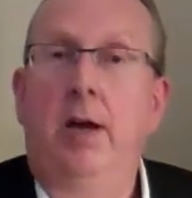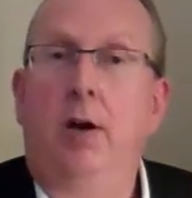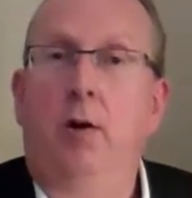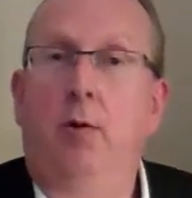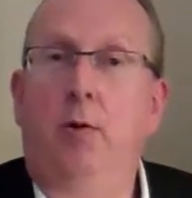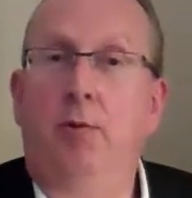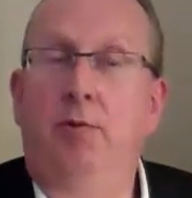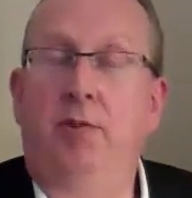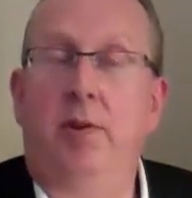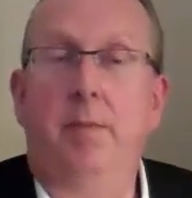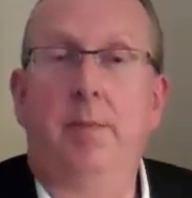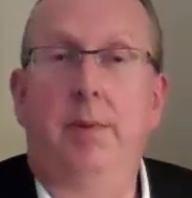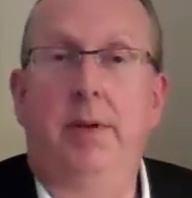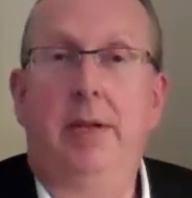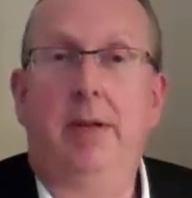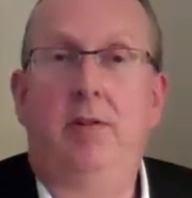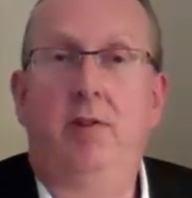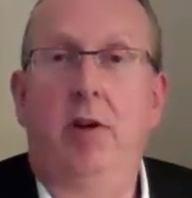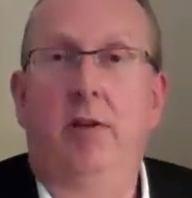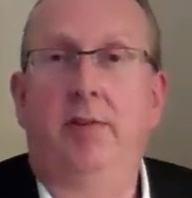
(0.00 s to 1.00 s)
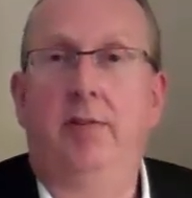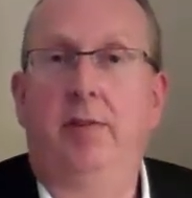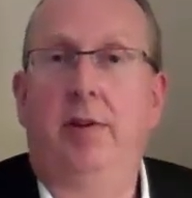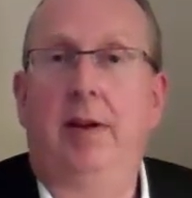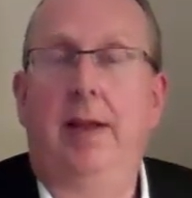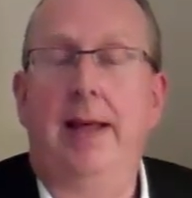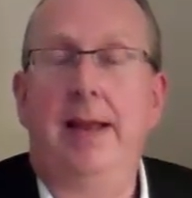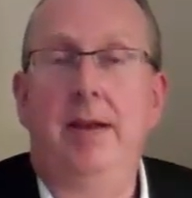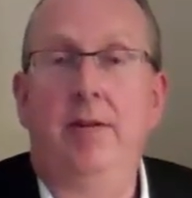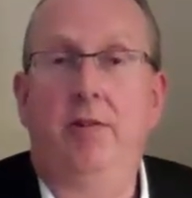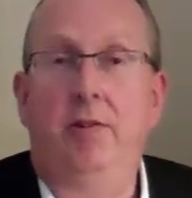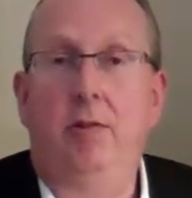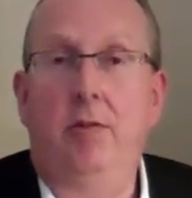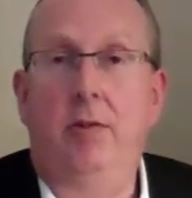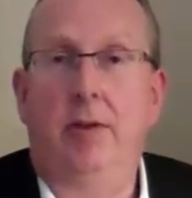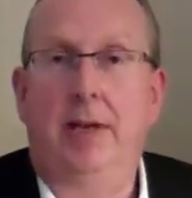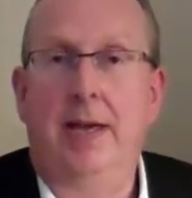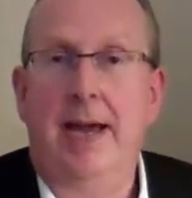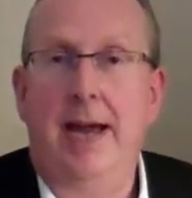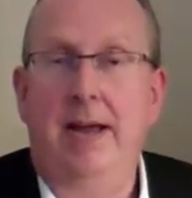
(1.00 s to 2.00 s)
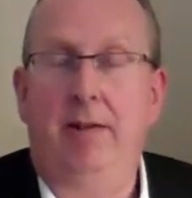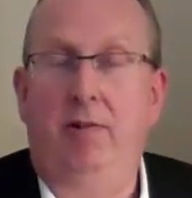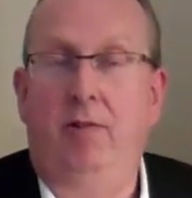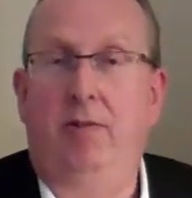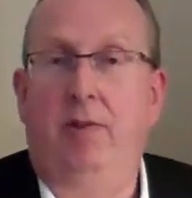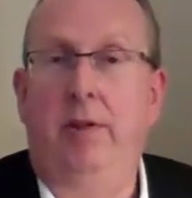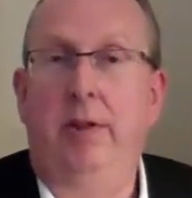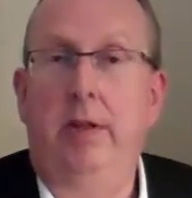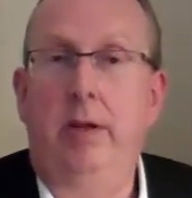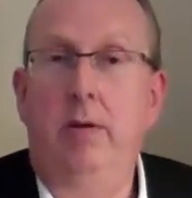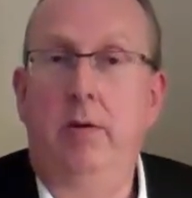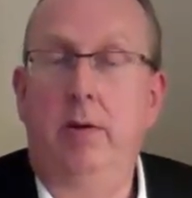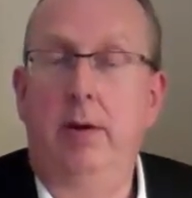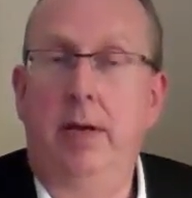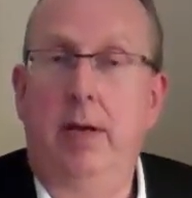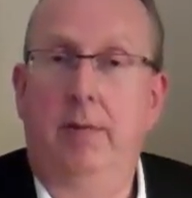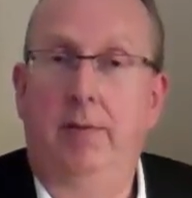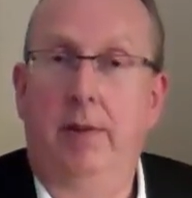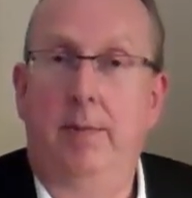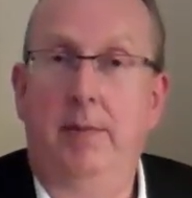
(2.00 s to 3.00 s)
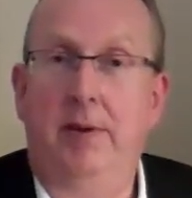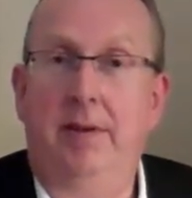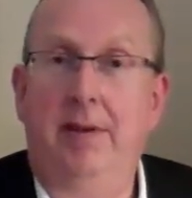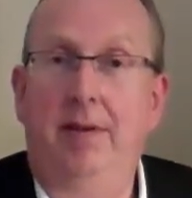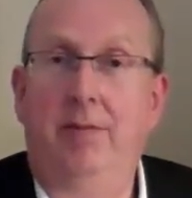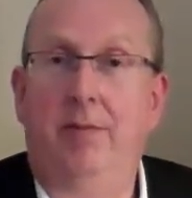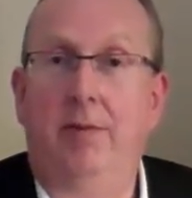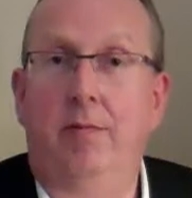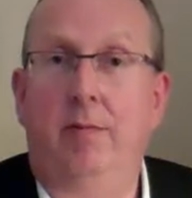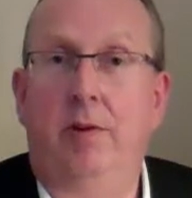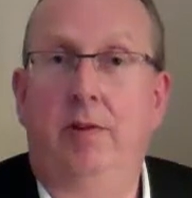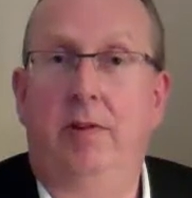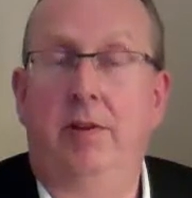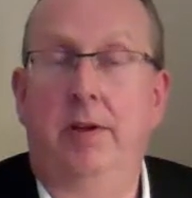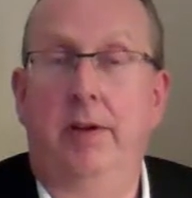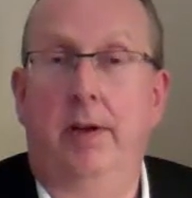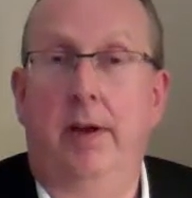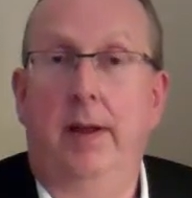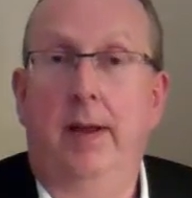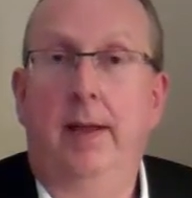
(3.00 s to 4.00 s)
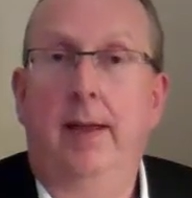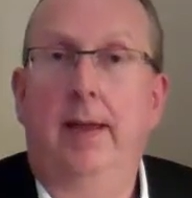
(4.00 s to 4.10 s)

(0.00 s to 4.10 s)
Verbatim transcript: or somebody just to lend you the cash so that you can give them a decent return